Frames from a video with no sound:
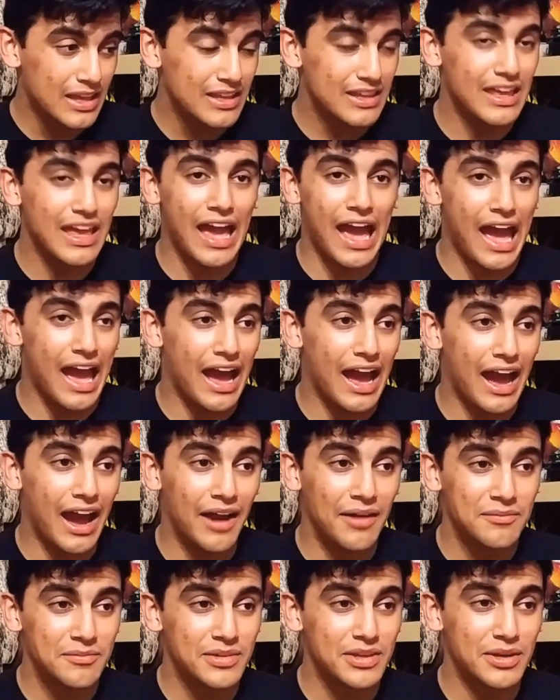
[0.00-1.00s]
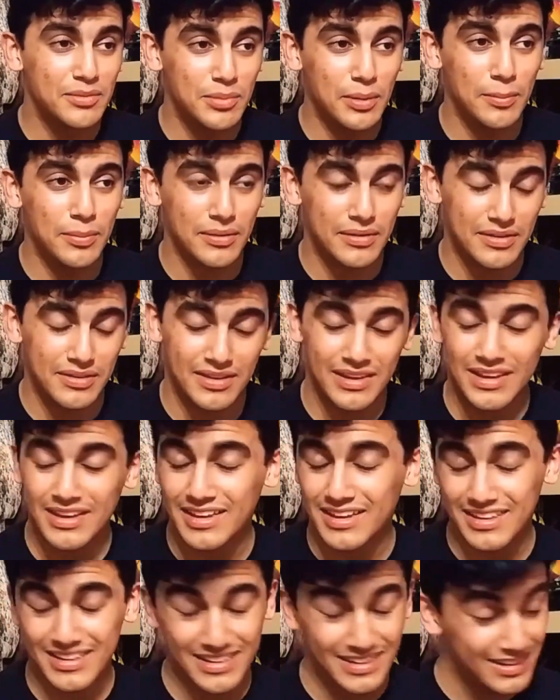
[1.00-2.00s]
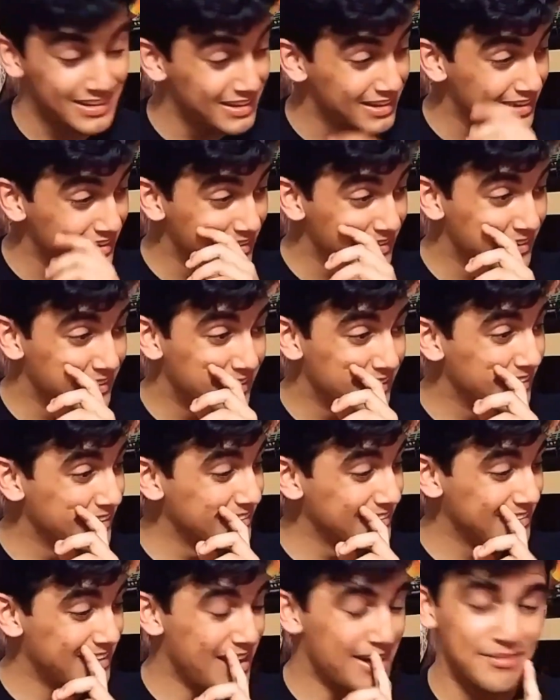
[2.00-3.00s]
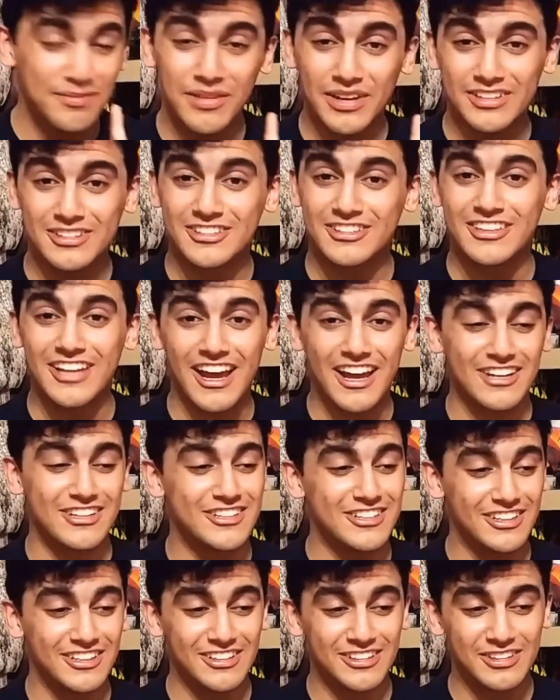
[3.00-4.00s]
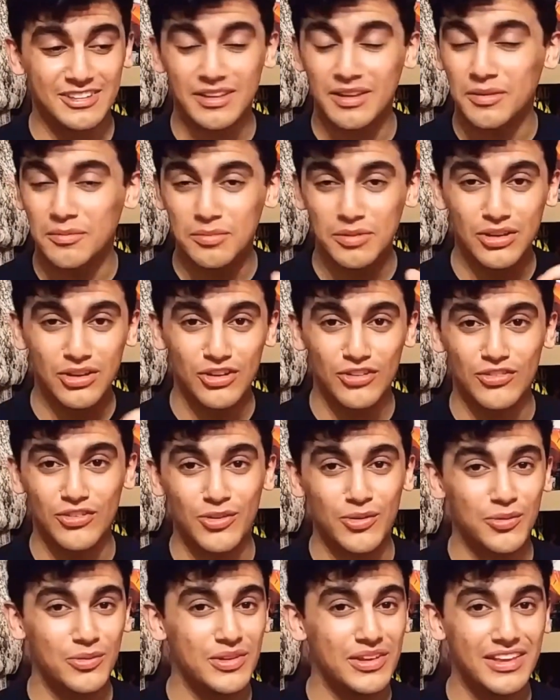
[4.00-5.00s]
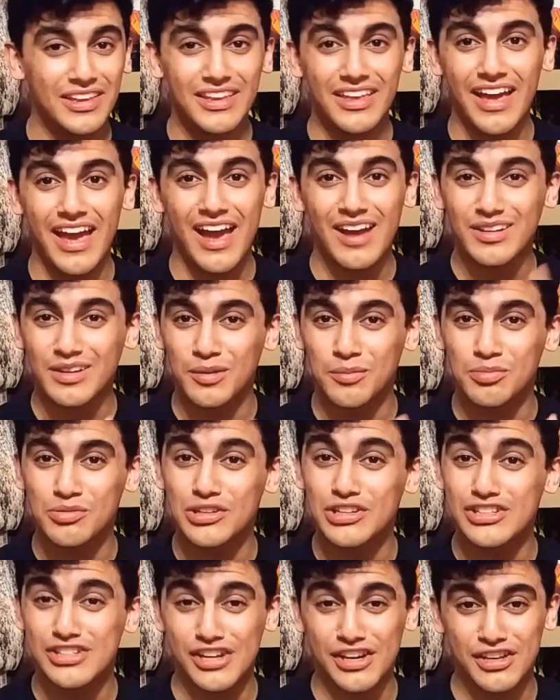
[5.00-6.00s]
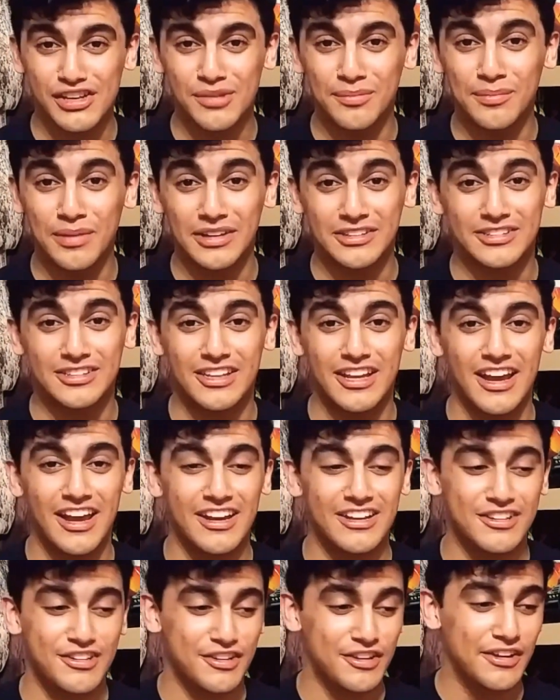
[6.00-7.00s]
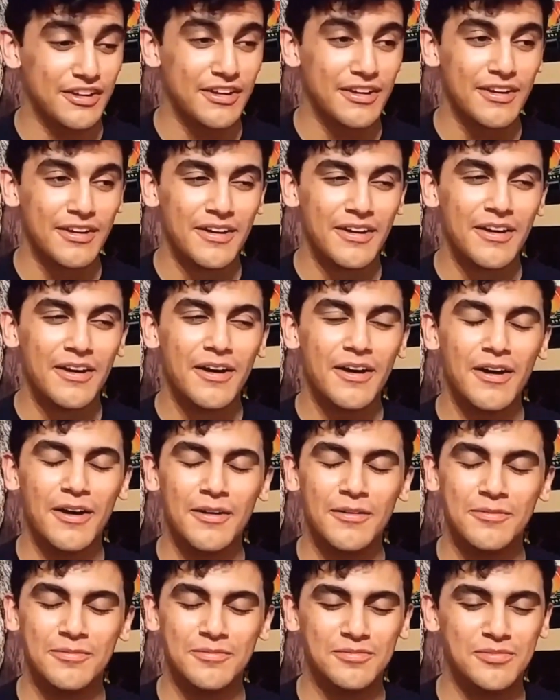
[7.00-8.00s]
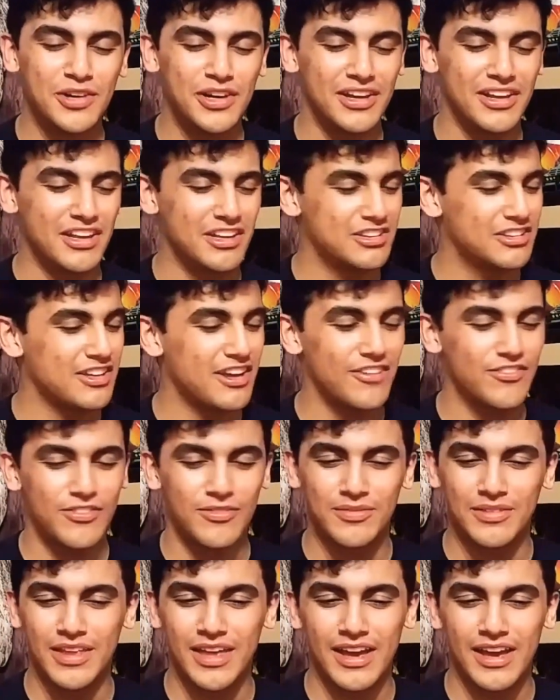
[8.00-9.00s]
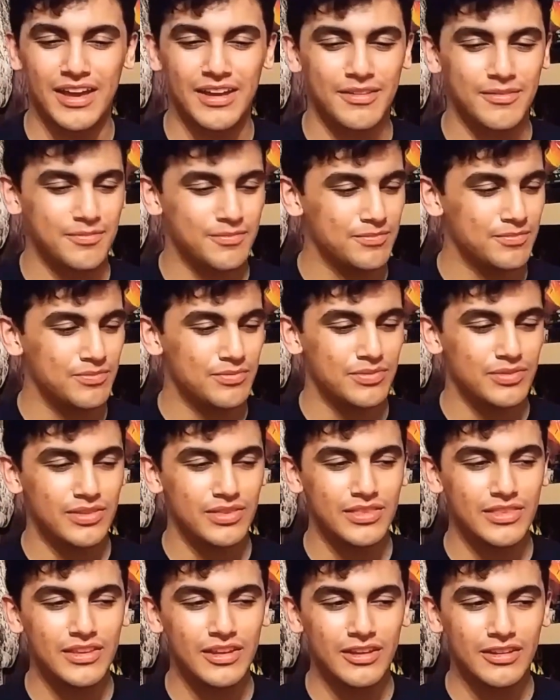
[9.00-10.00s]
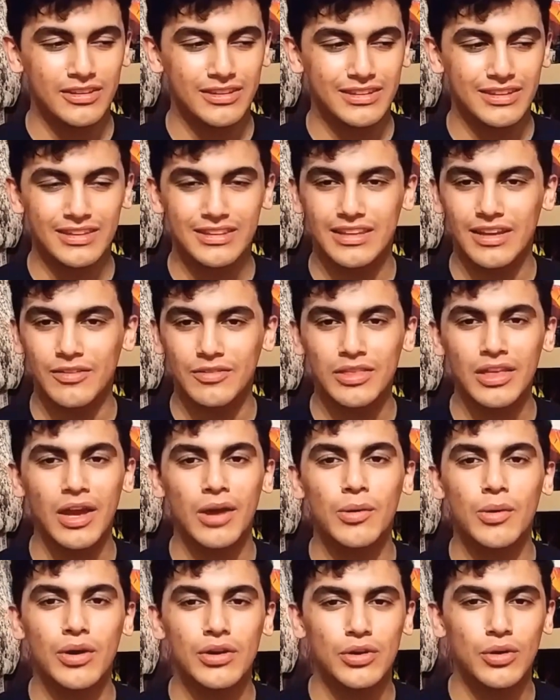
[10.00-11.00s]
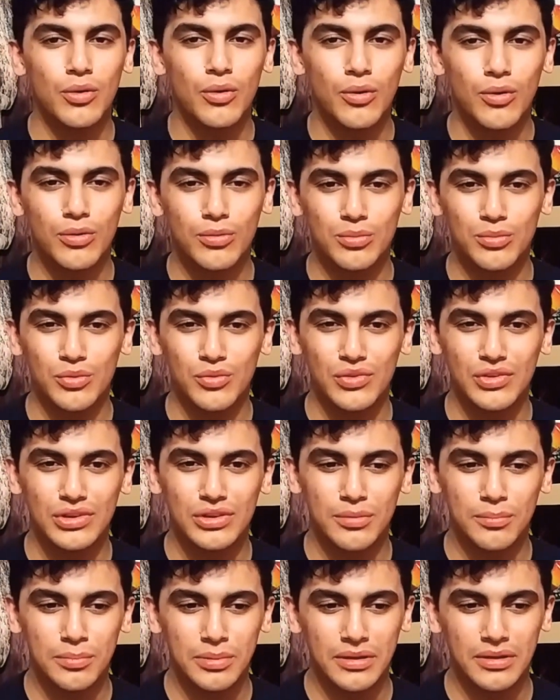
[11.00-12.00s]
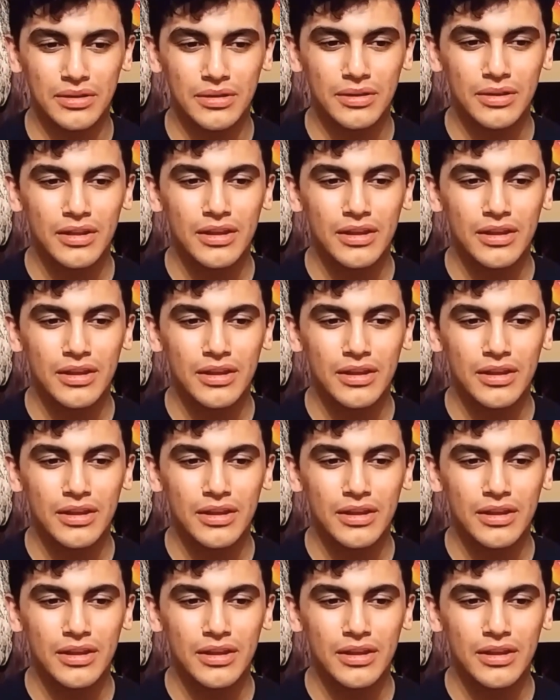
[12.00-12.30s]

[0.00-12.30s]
Yeah, I'm gonna be pretty. That mustache is beautiful. We have to appreciate the mustache. But aside from that, this is everything I want a Hulk movie to be.